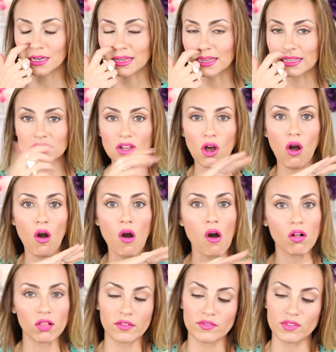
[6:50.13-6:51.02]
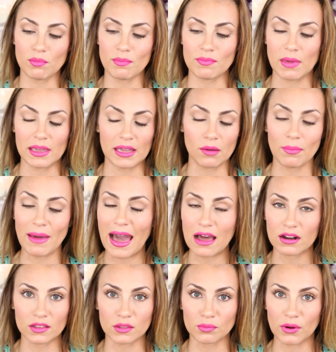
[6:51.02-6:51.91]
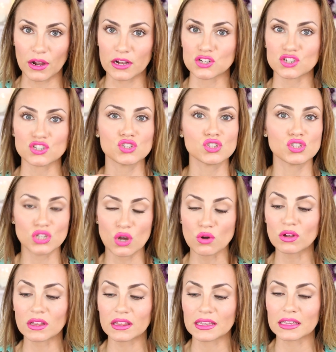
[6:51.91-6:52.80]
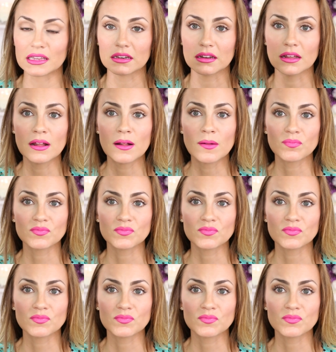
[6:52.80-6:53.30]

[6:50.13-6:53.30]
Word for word: and it gets all of the makeup out of the brush so clean.